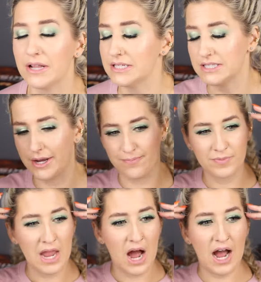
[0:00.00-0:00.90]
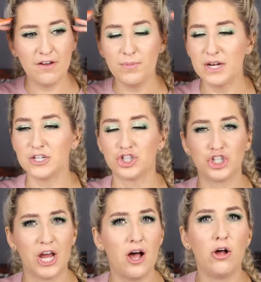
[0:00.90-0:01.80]
Listen, I've been a
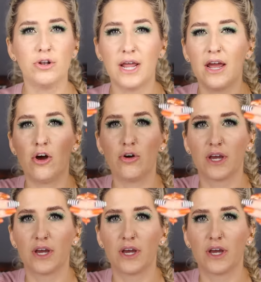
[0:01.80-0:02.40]
gel nail,